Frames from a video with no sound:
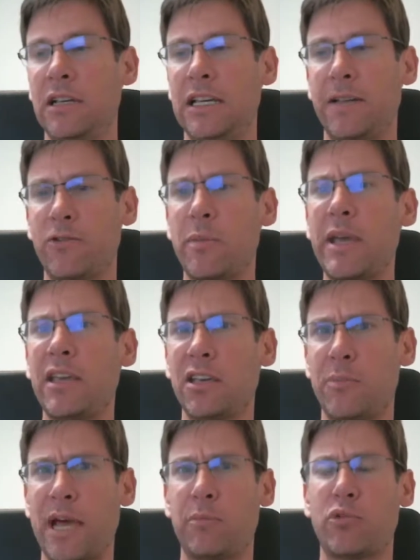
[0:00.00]
And if you're making a
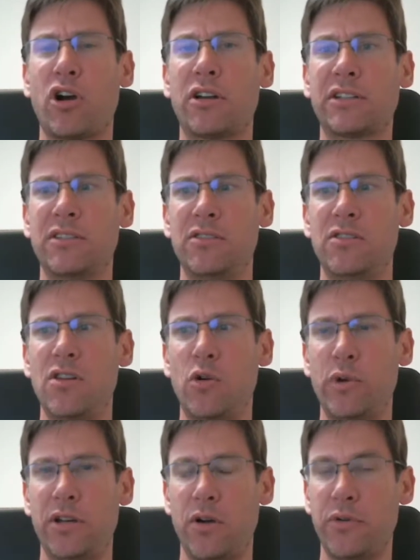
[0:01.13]
bad product and no
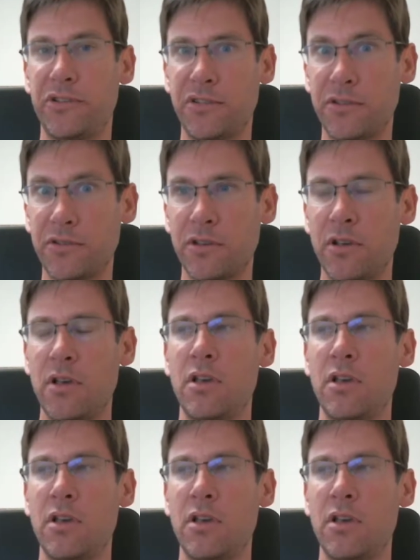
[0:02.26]
one notices,